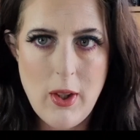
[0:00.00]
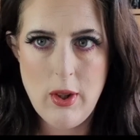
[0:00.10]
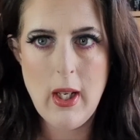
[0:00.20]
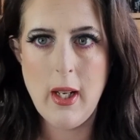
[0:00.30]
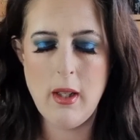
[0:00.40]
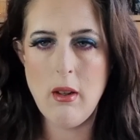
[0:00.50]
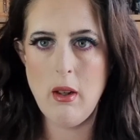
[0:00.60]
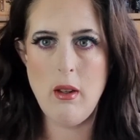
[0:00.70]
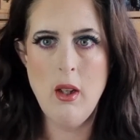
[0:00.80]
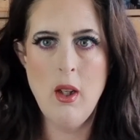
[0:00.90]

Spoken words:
And I've literally had it